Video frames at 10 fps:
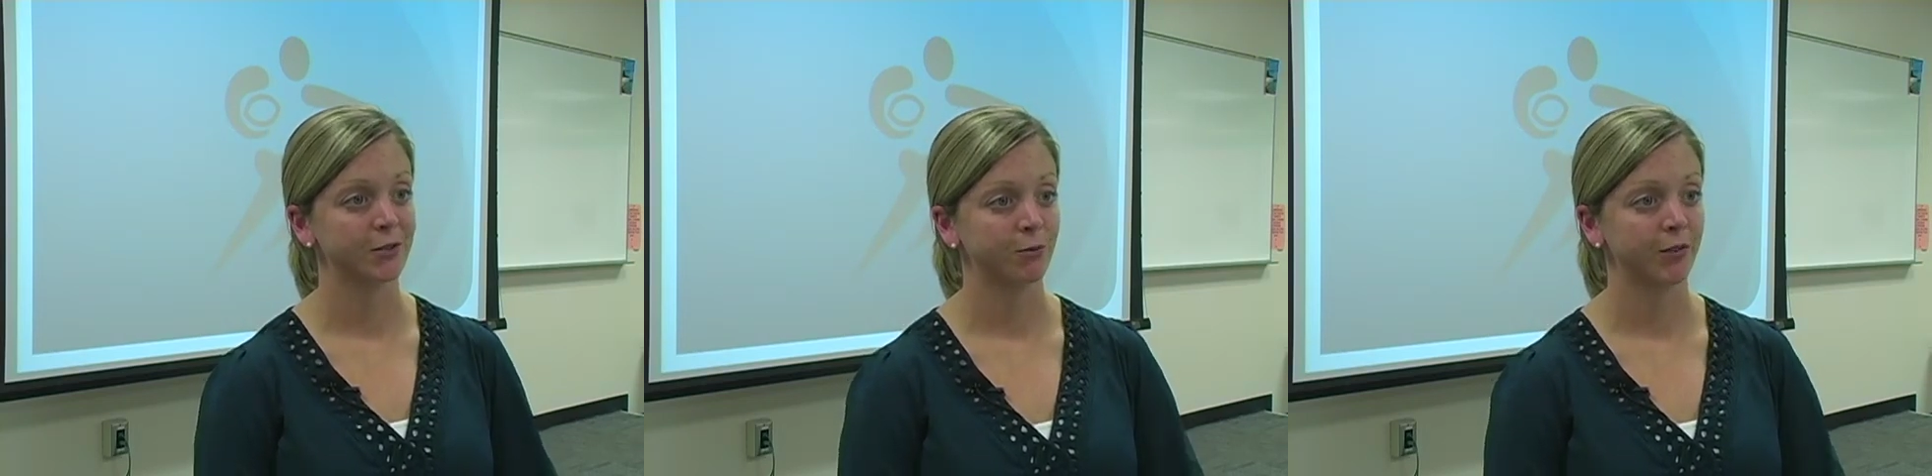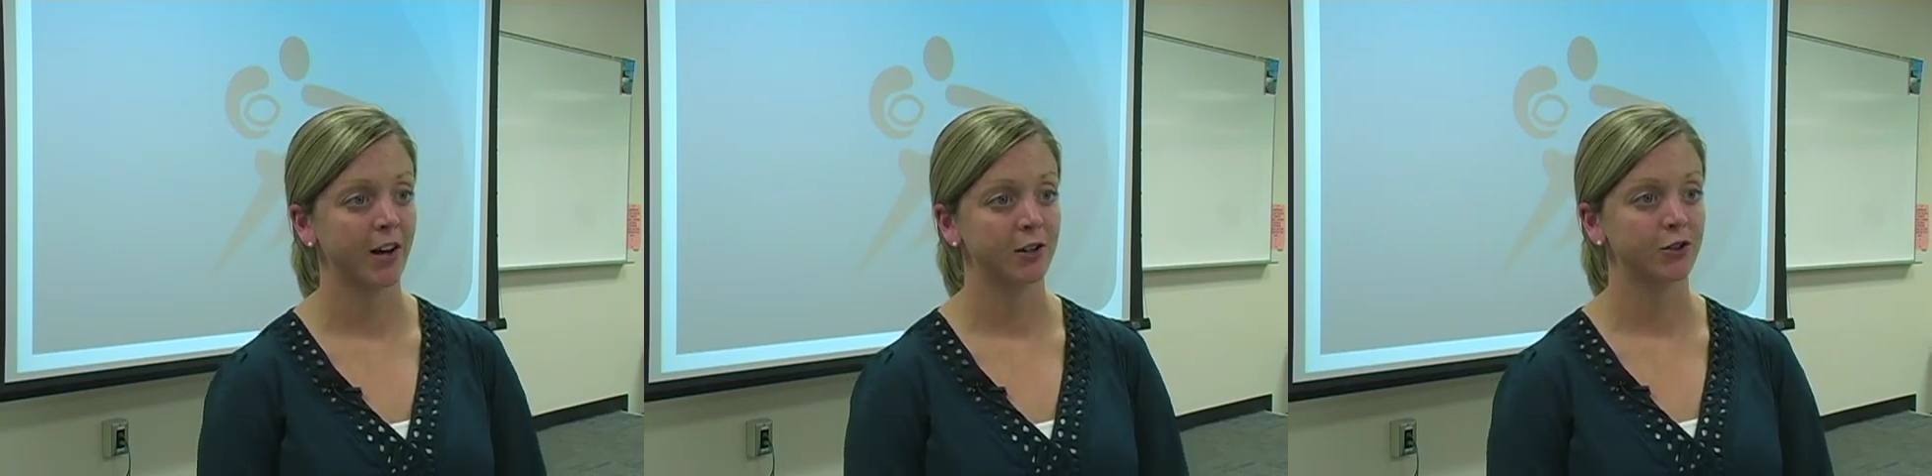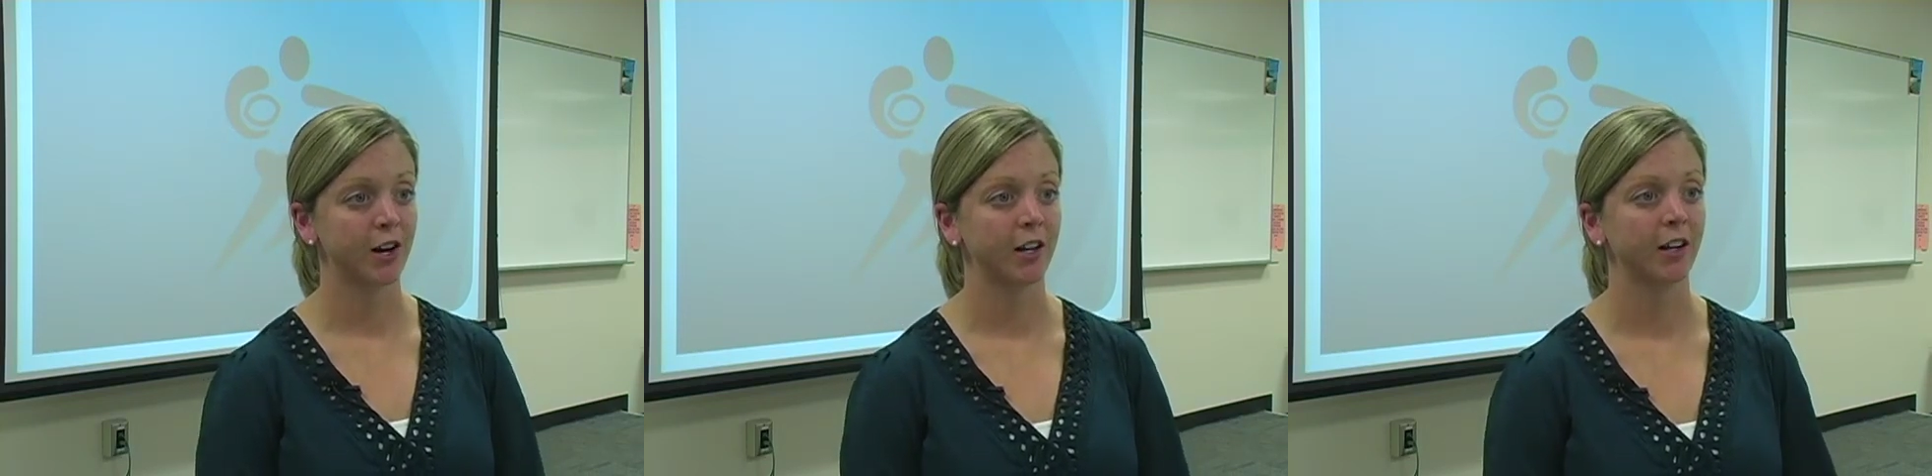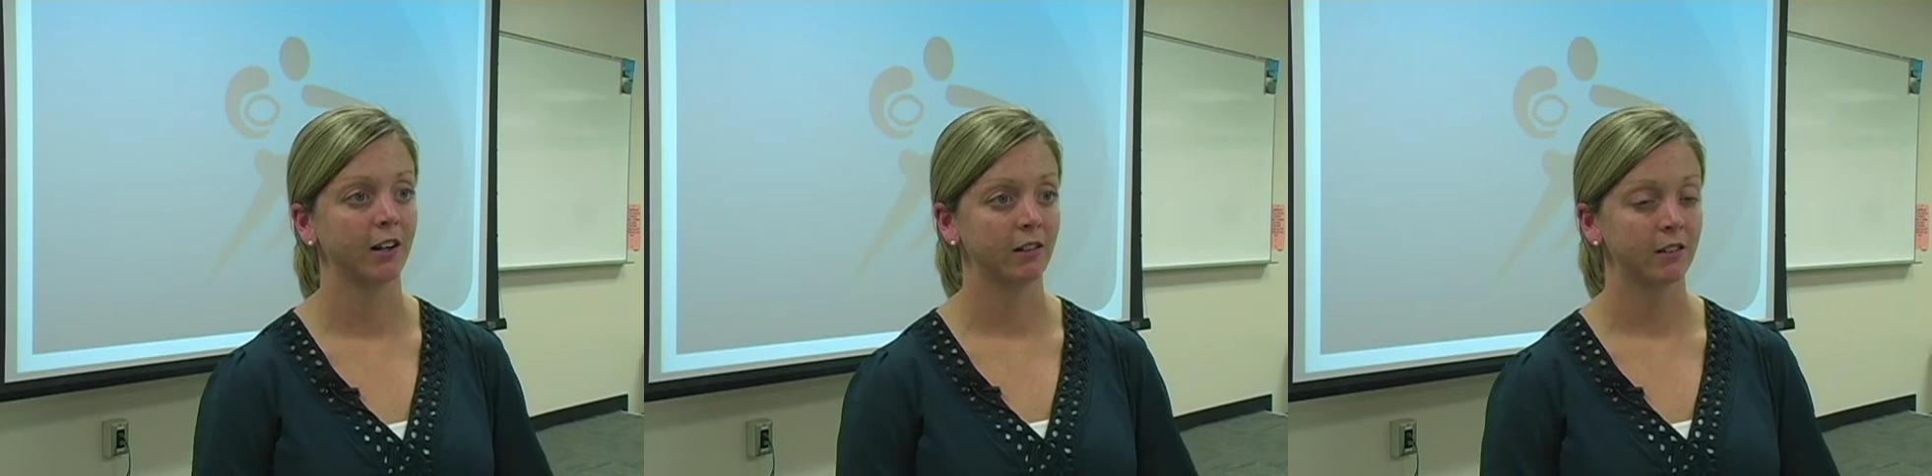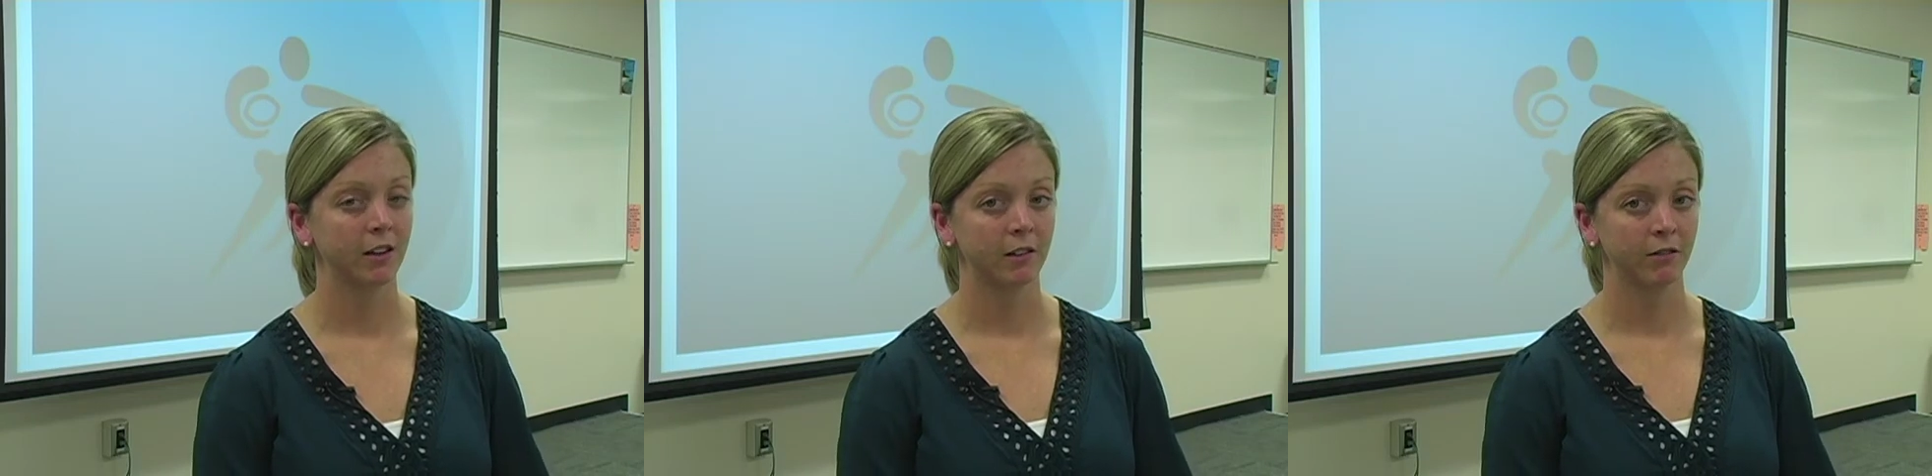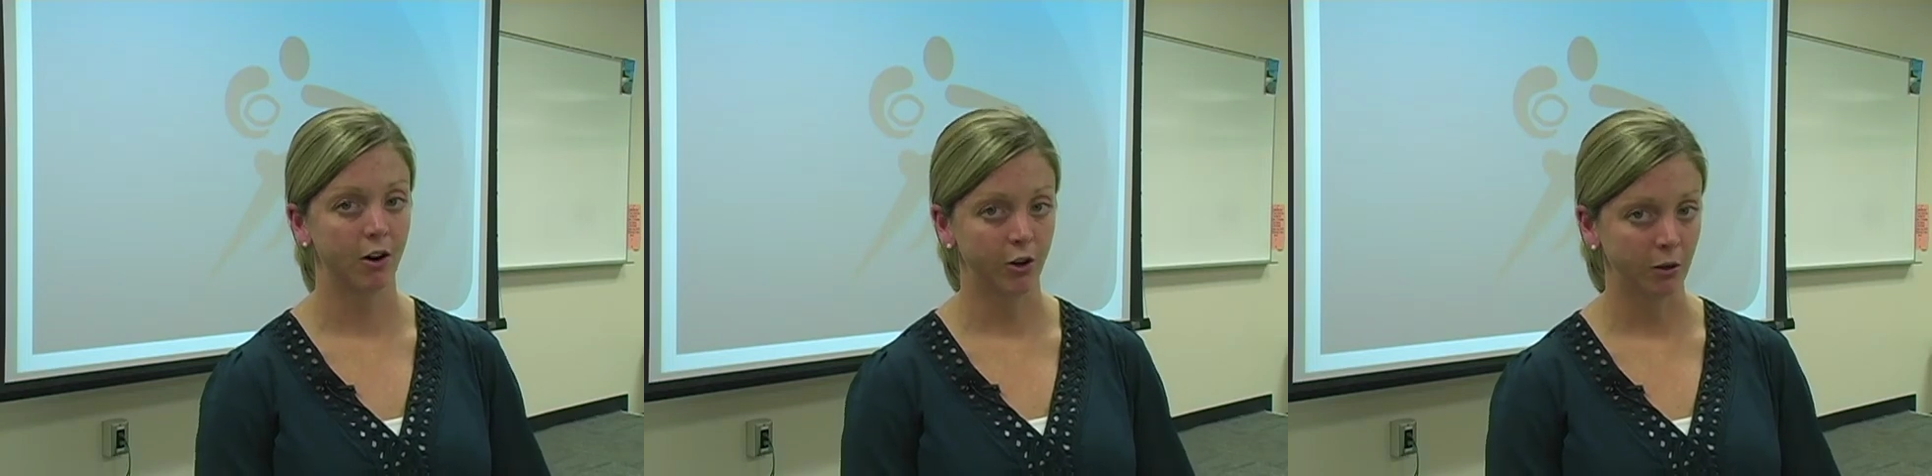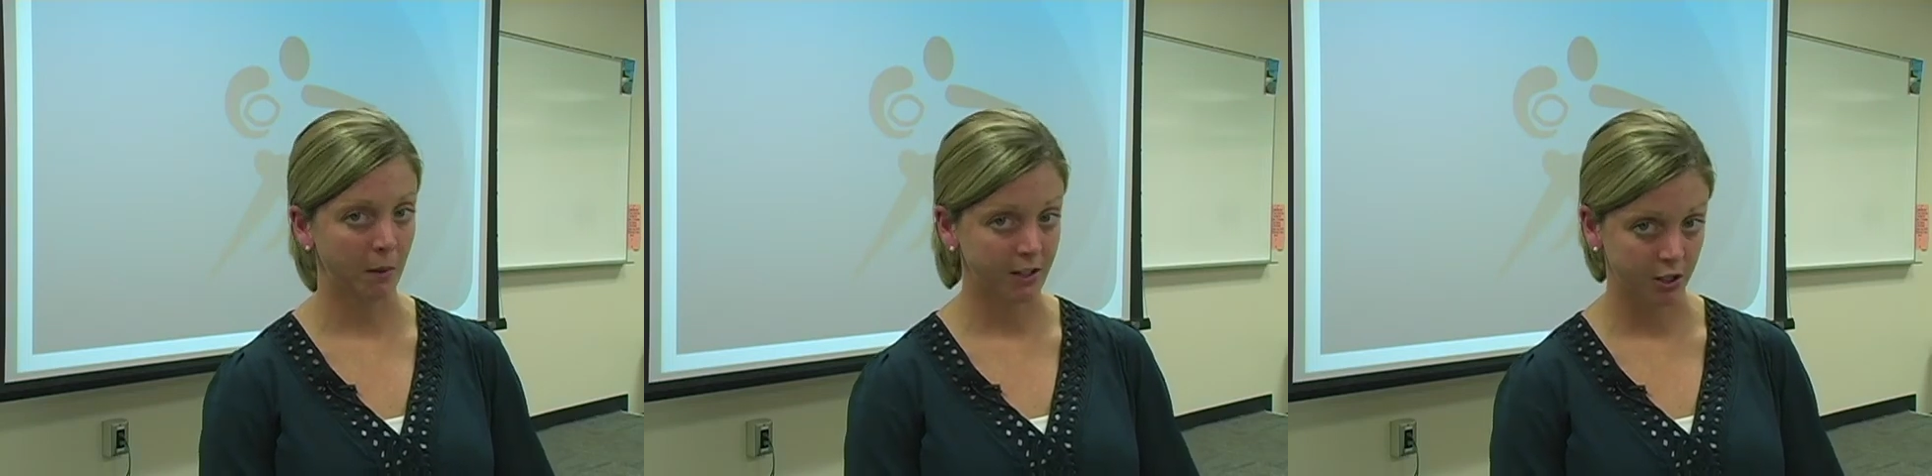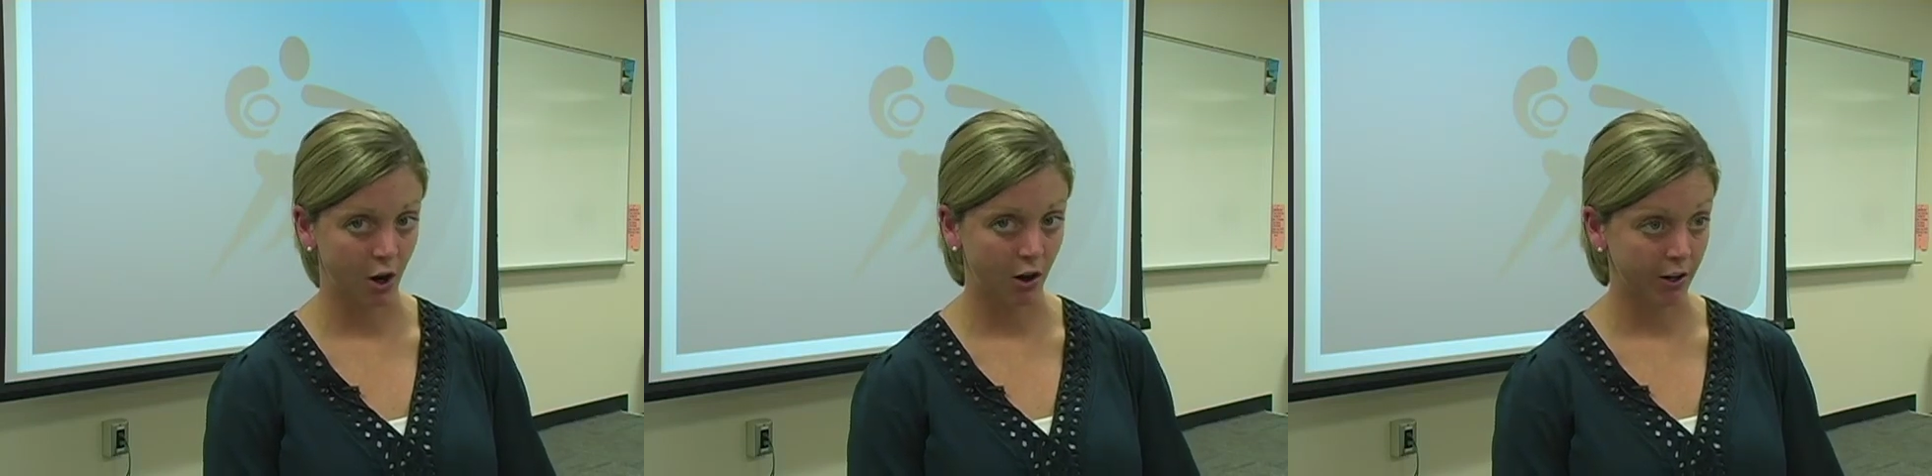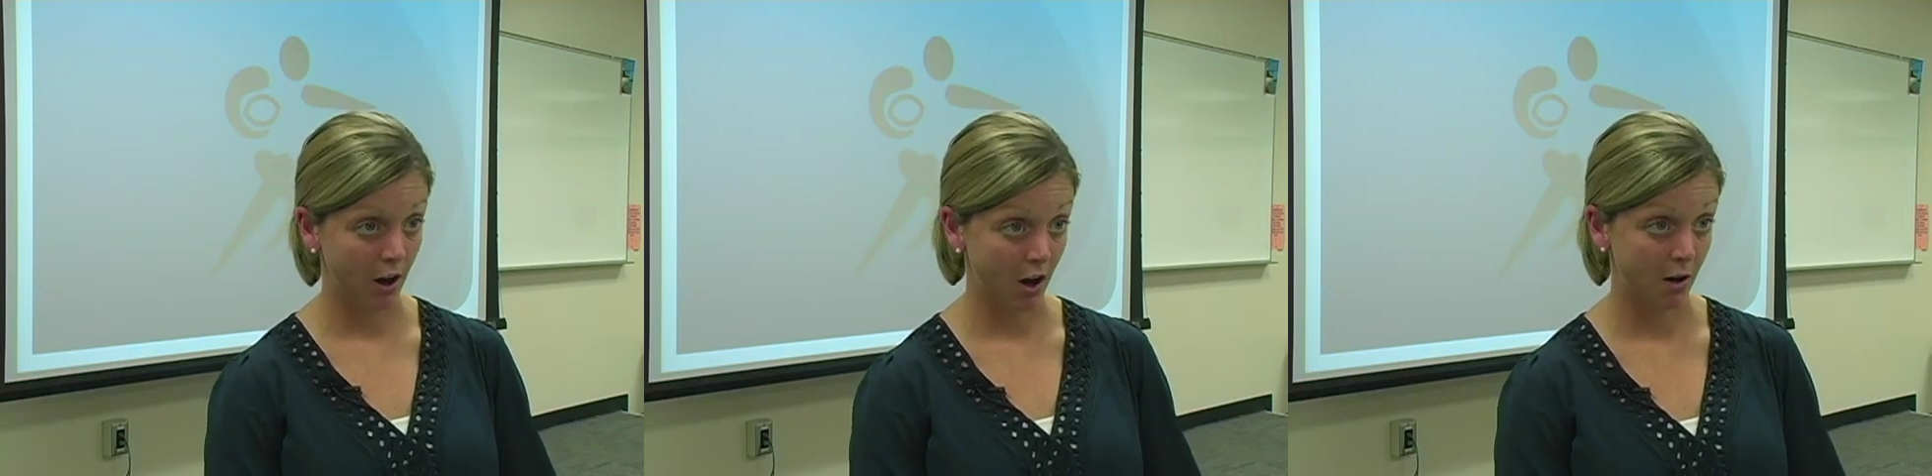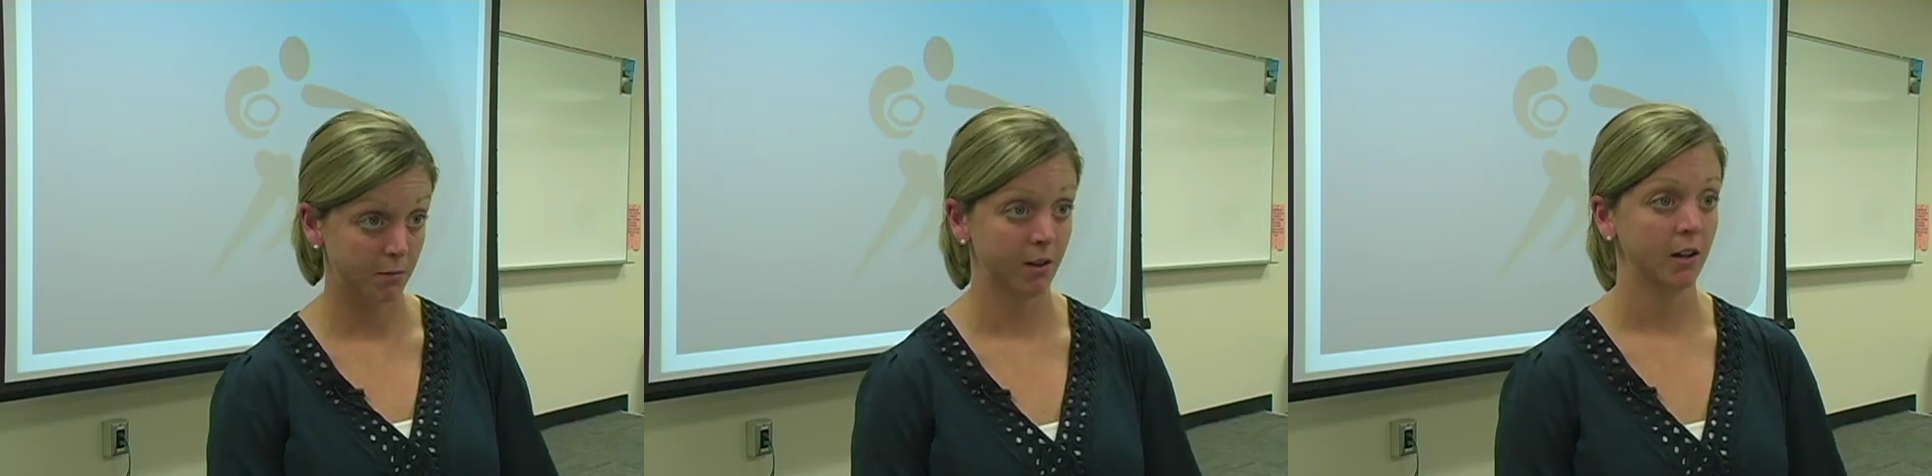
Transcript: when that training volume has gone up.